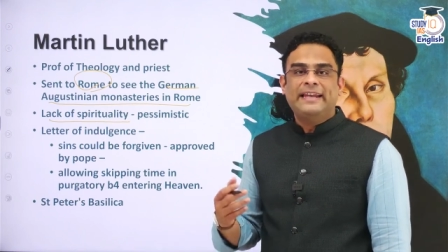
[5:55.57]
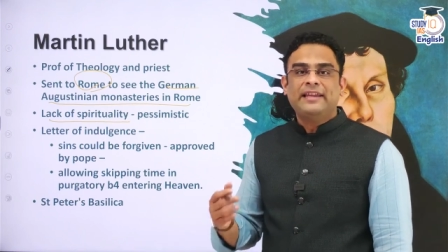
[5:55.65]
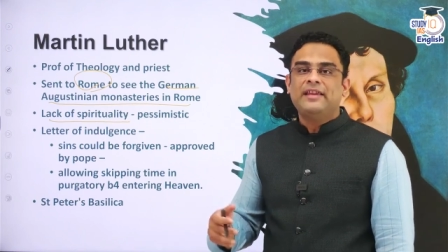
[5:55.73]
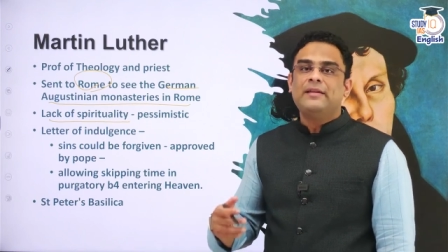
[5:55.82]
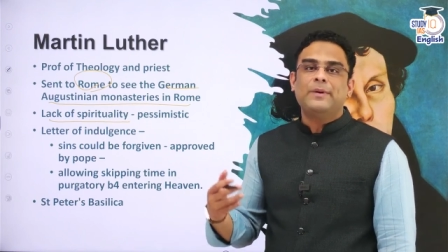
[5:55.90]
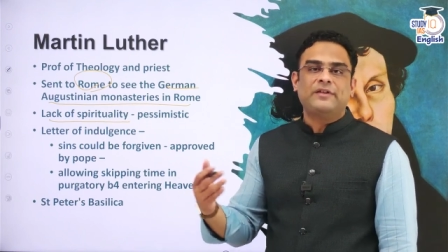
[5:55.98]

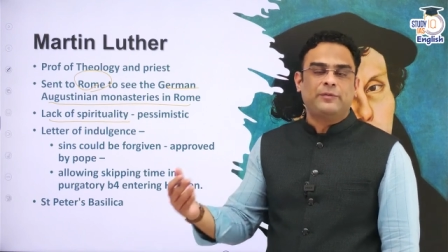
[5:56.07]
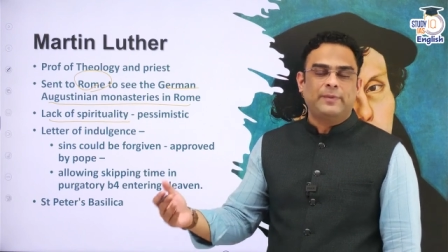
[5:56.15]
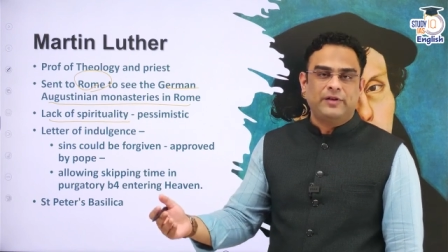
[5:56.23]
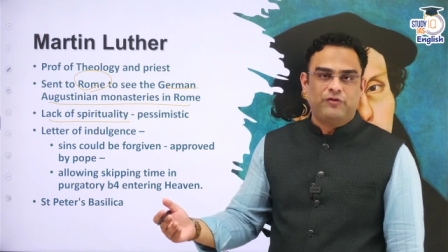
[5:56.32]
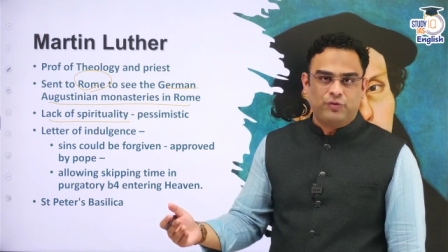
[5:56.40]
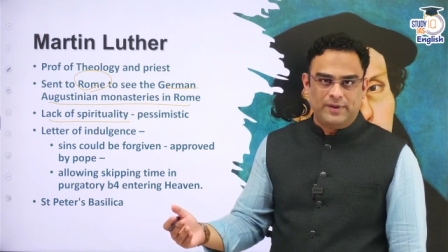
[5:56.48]
anything but
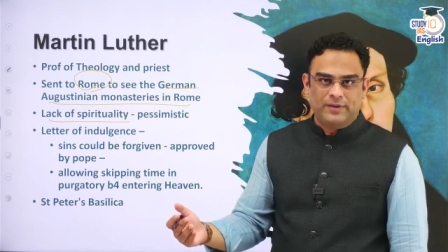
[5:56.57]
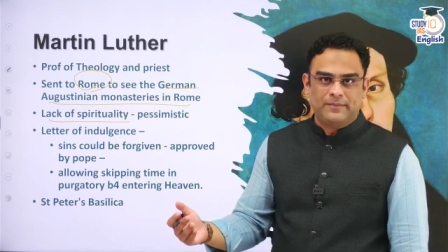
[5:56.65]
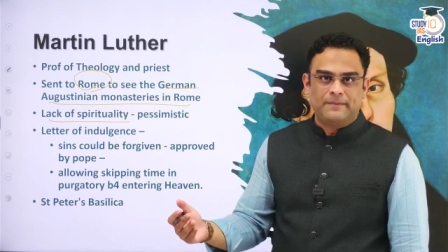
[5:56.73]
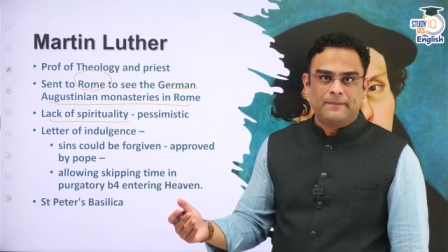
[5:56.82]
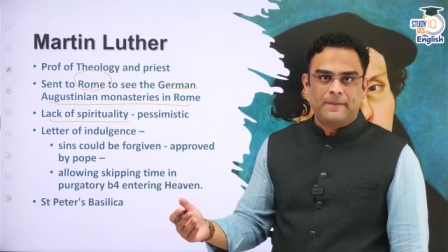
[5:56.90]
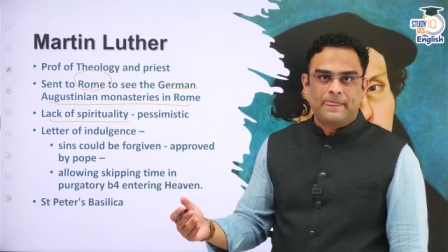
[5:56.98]
spiritual.
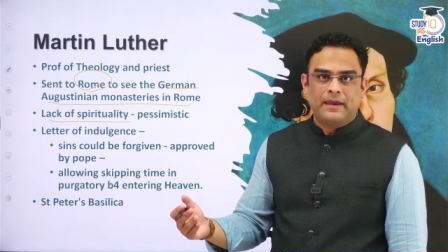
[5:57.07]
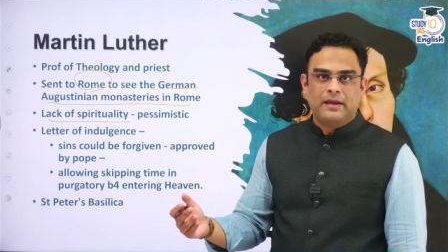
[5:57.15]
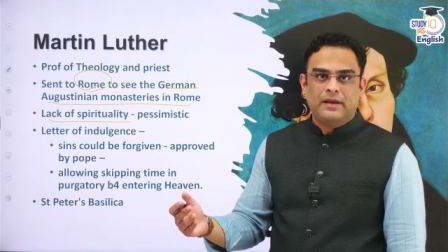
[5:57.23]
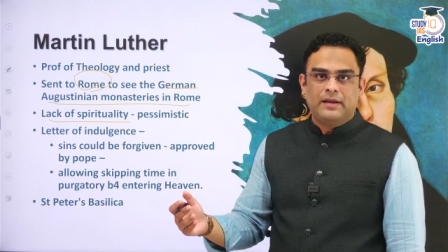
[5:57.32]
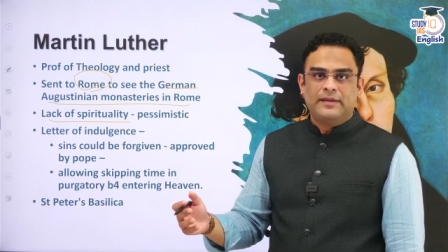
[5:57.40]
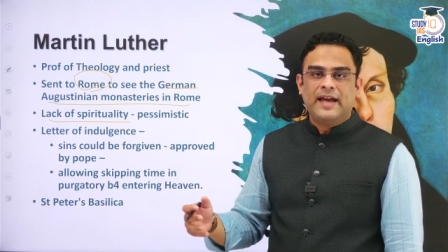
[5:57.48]

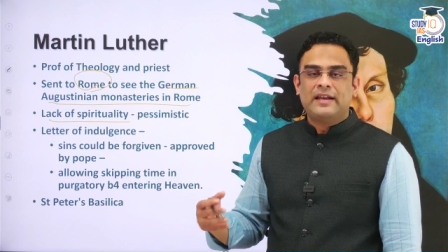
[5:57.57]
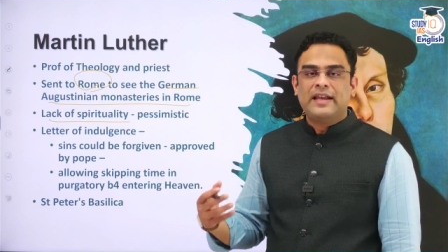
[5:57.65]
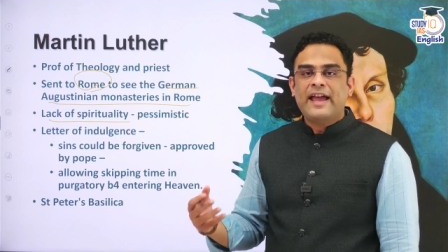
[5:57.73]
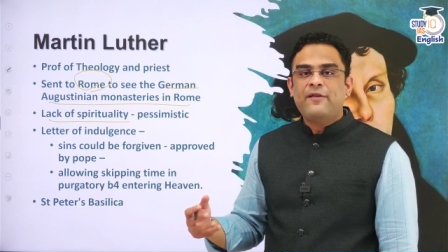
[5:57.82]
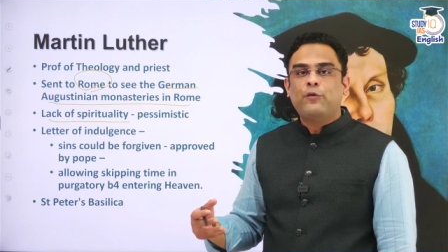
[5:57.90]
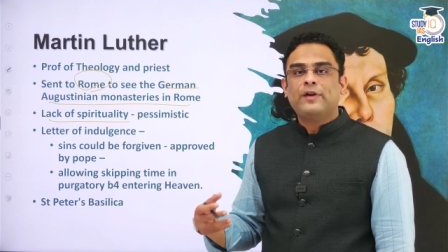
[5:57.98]
Their
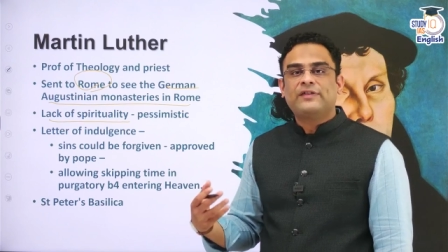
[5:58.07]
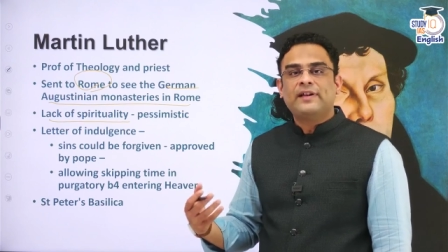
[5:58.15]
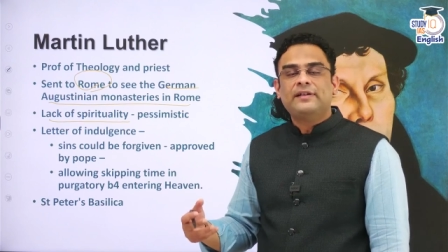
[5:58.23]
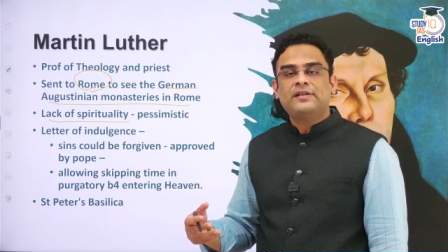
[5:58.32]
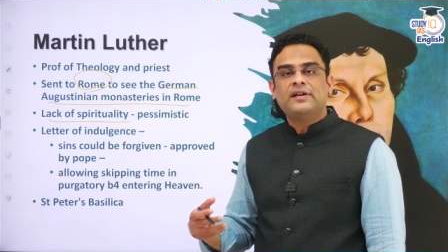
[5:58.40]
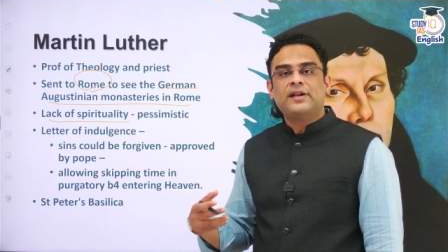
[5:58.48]
life was
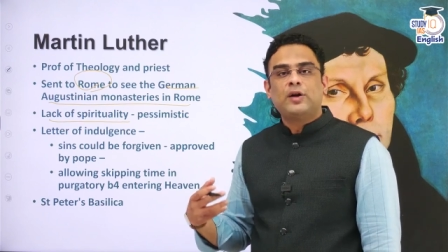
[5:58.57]
centered